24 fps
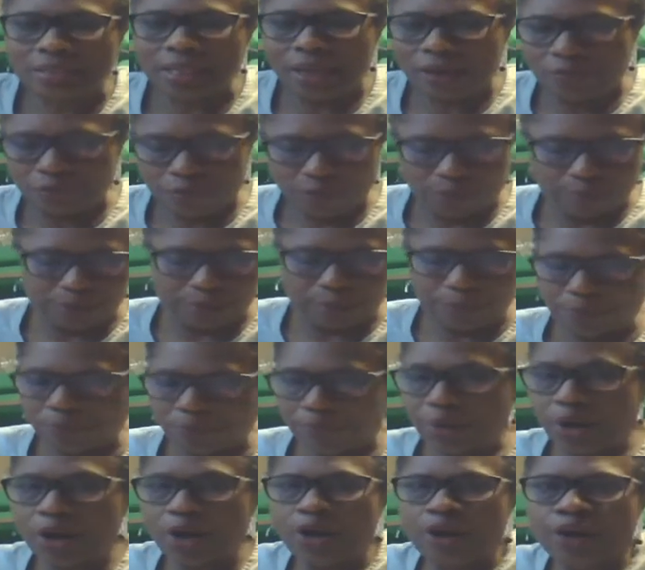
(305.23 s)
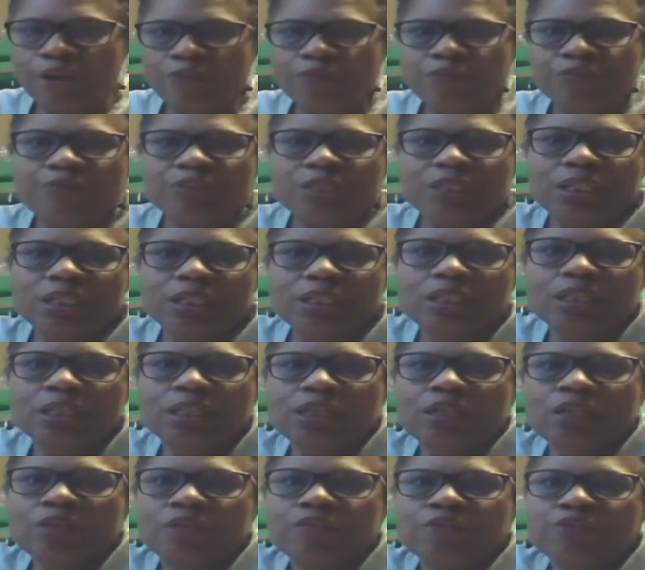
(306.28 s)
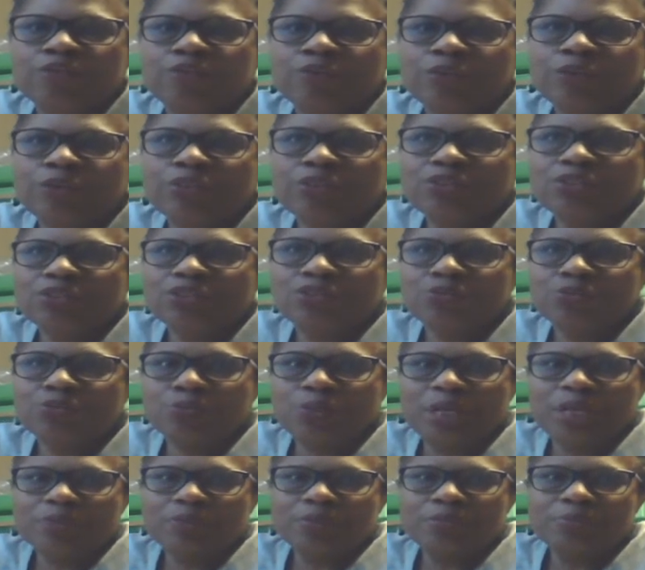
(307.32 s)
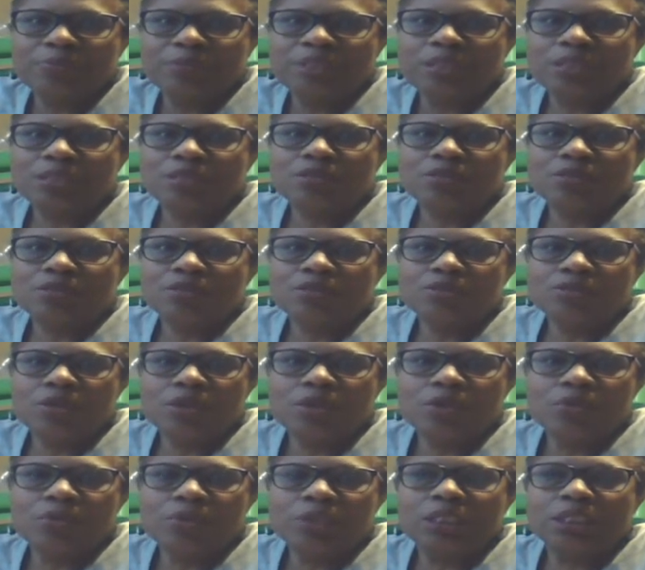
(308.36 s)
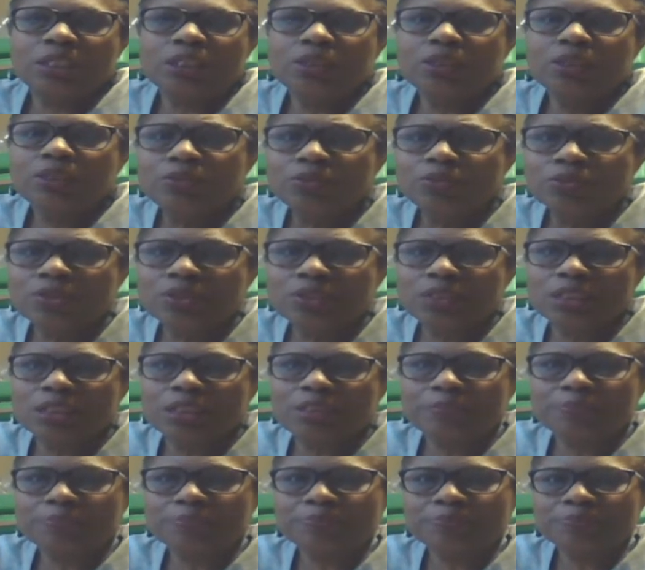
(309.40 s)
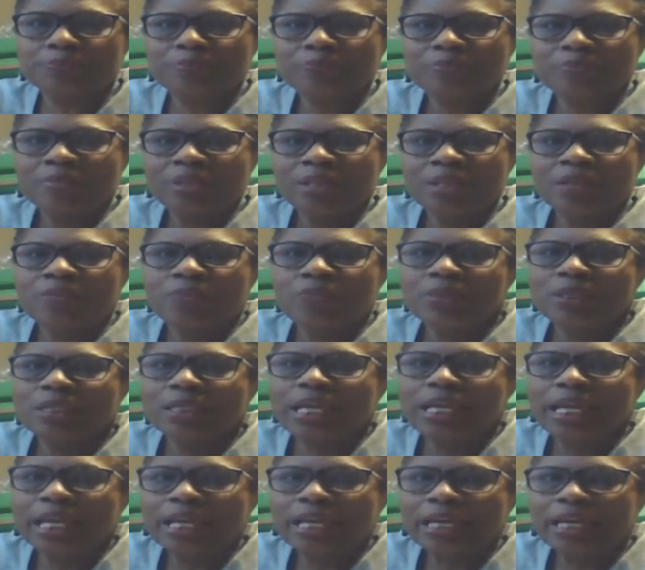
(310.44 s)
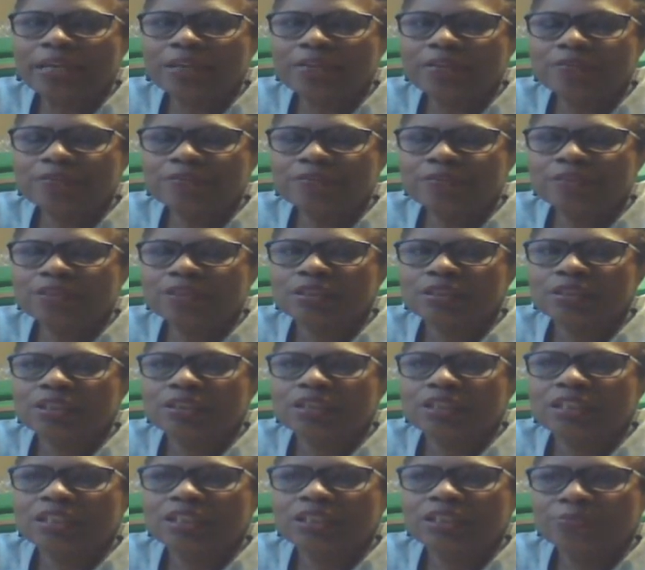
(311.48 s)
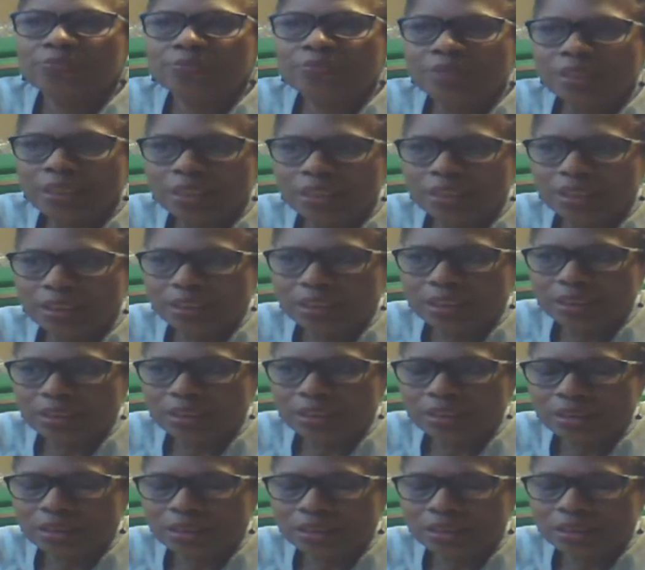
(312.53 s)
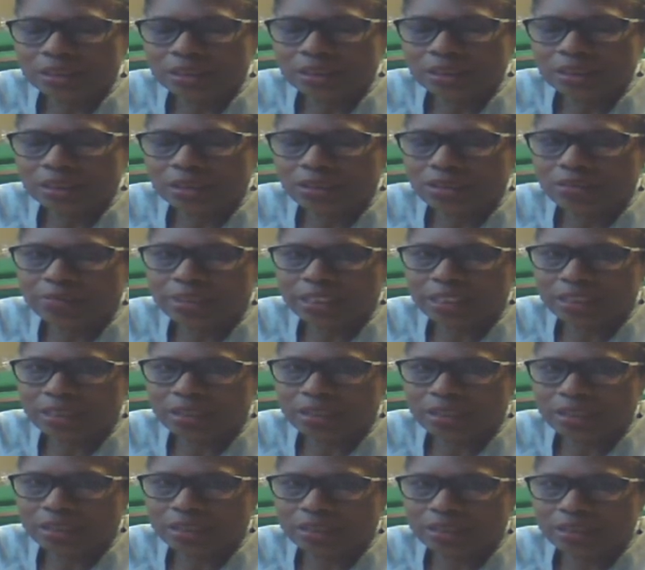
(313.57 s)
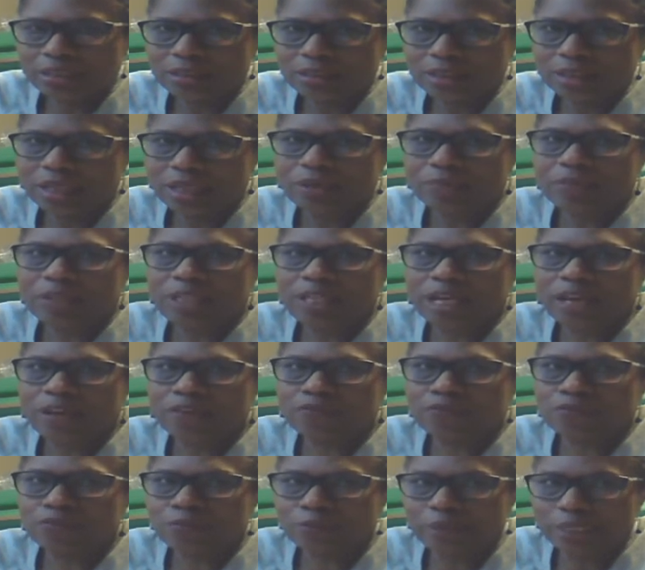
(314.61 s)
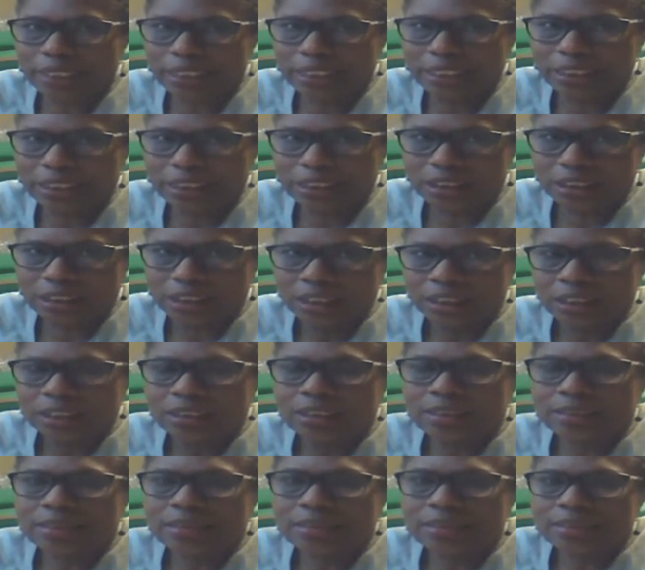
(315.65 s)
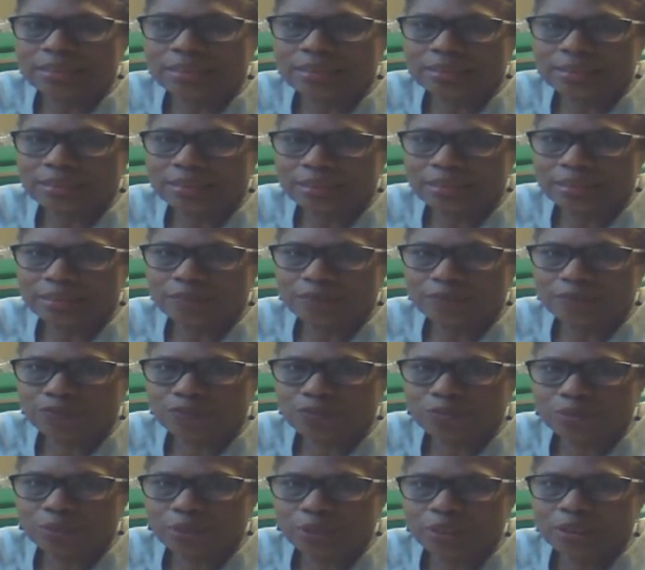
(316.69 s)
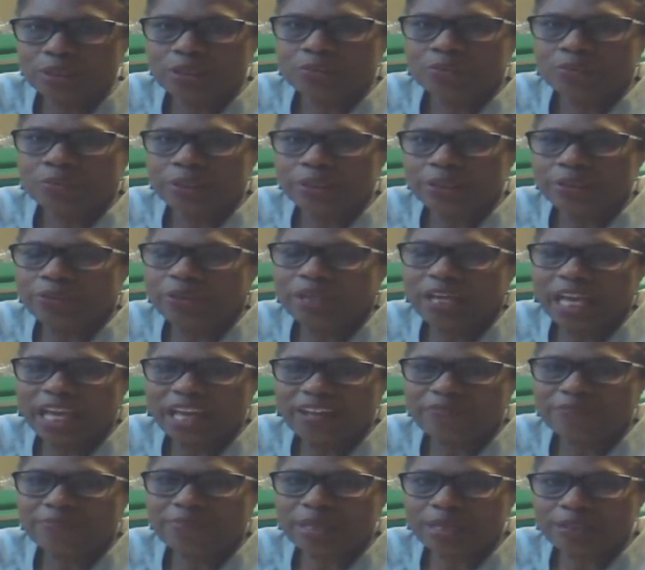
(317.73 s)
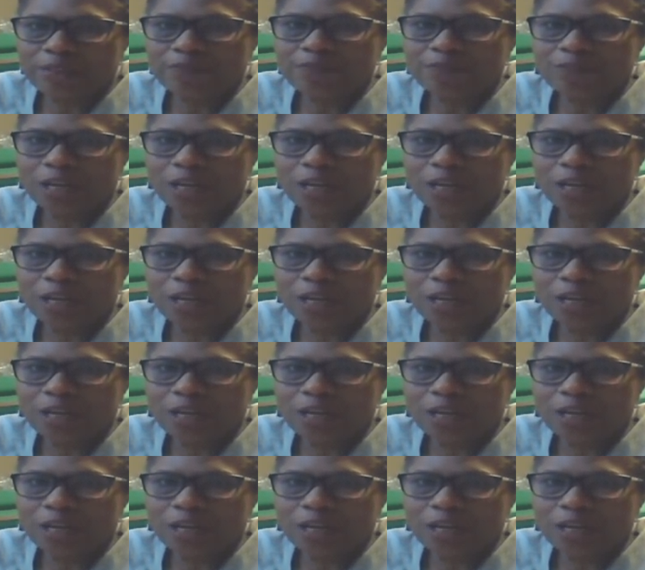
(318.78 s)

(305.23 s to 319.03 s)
that would be perfect for this weather because, you know, in Houston, we have humidity. Oh my God. And we have rain. This is the season for it. We don't have May